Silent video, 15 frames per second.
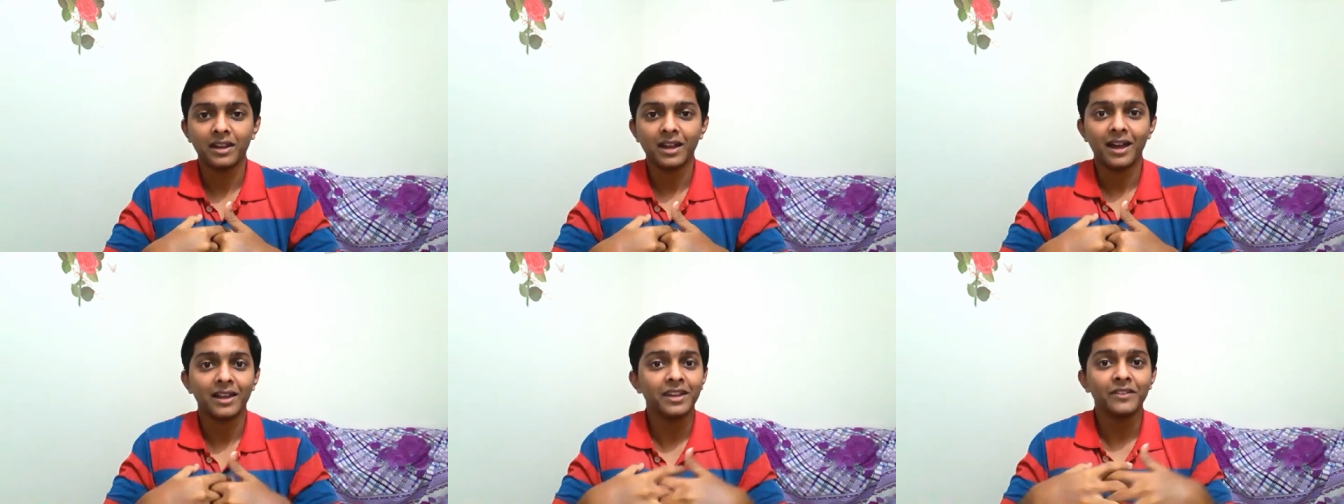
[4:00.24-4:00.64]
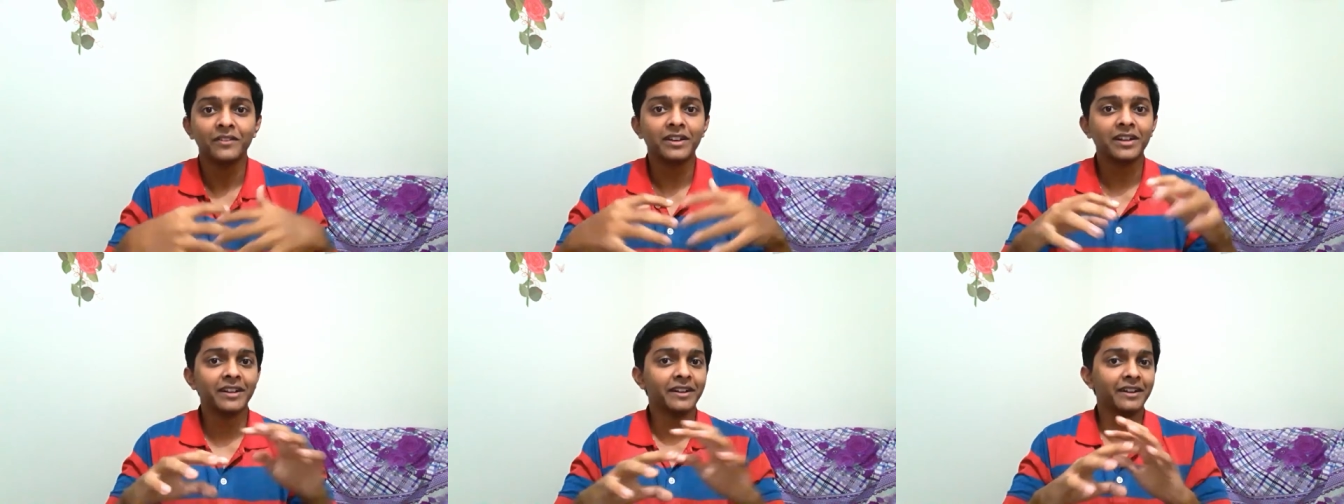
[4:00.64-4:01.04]
I
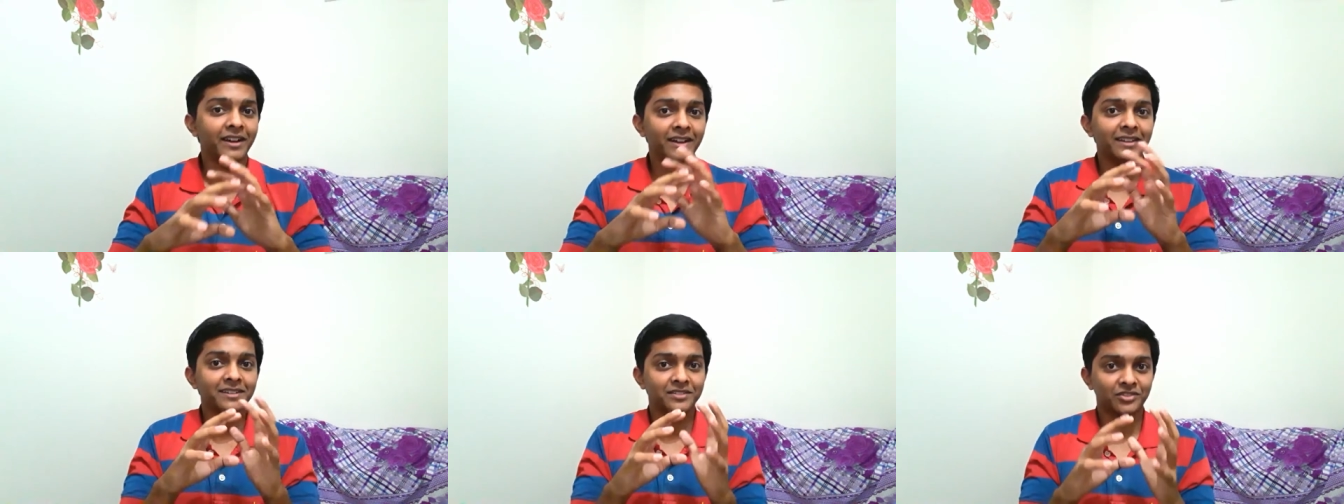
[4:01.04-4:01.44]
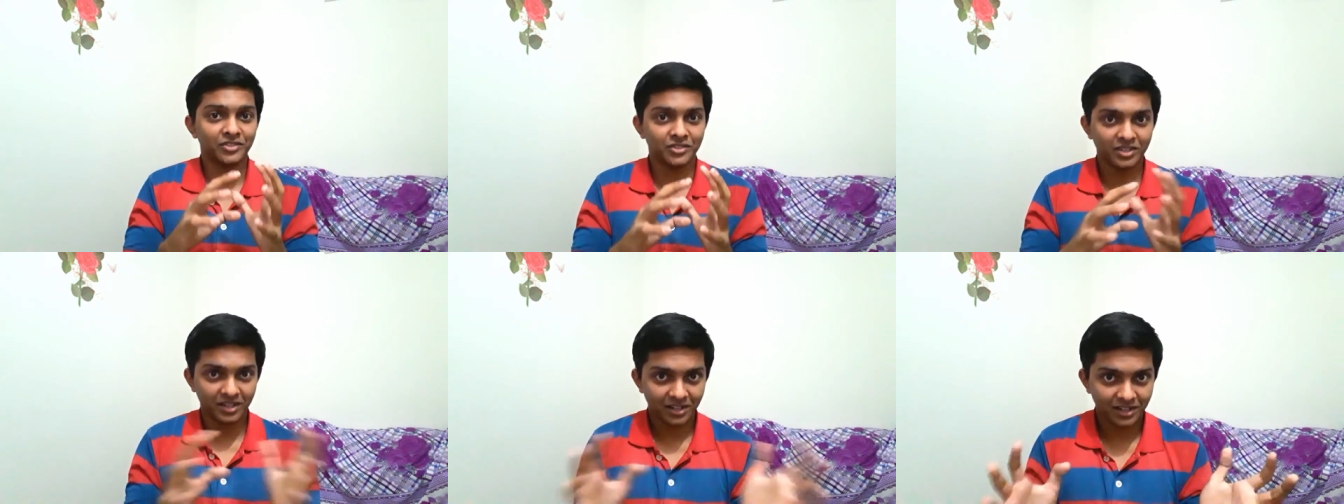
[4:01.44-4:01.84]
even didn't really
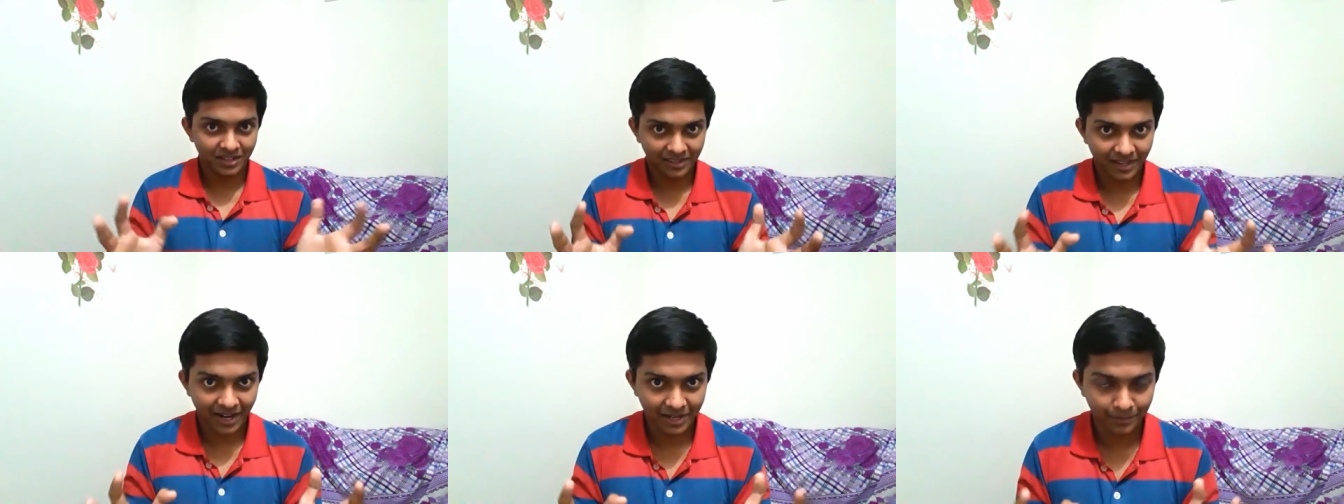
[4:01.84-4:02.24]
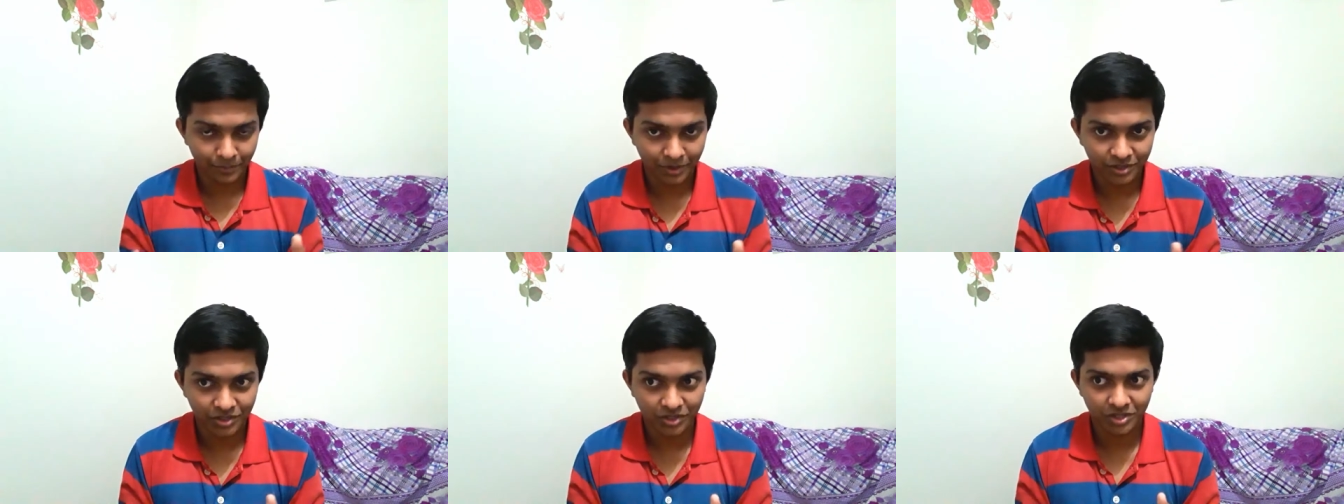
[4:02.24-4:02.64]
struggle that
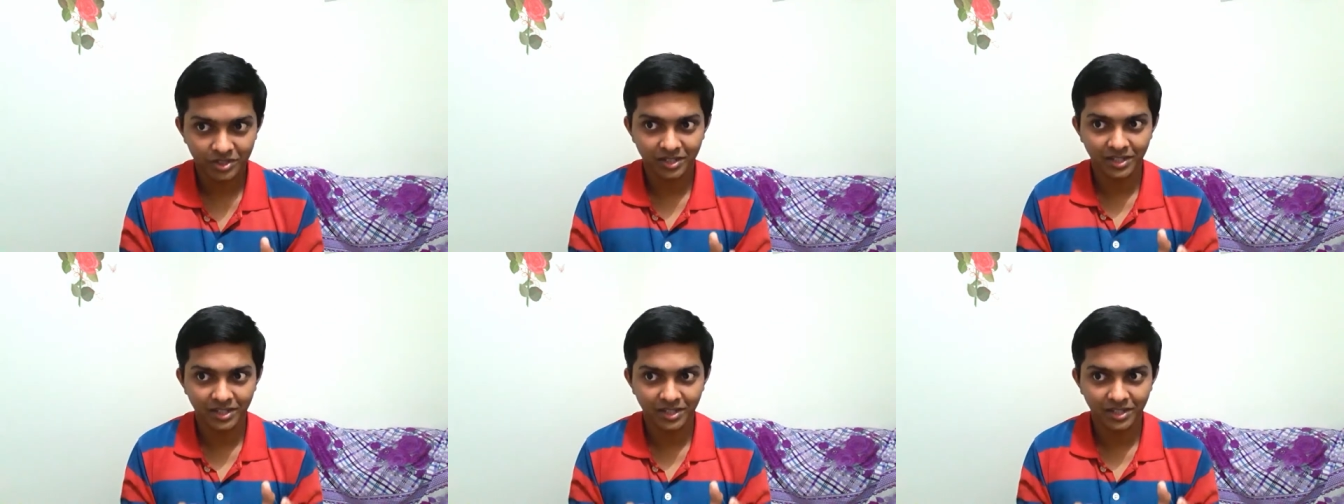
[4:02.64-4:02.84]
much,